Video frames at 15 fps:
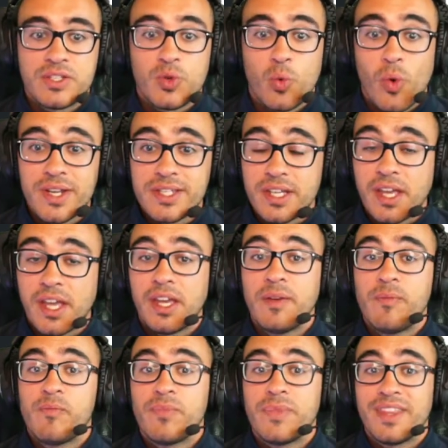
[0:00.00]
So once again,
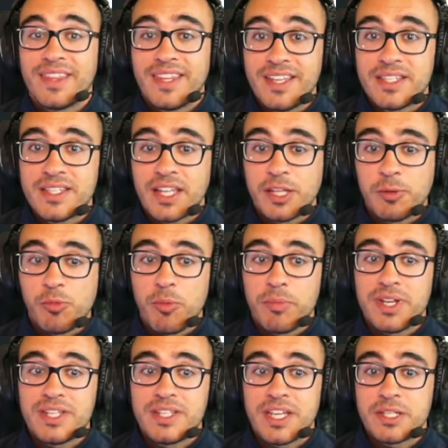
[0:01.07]
this at the
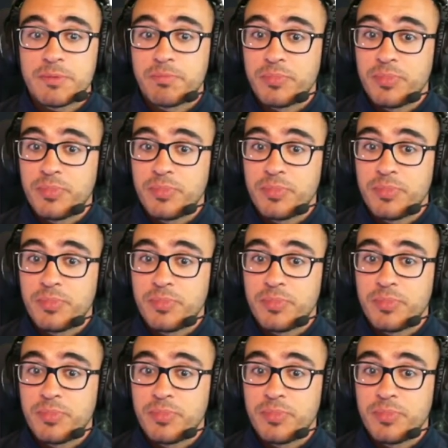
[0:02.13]
moment is just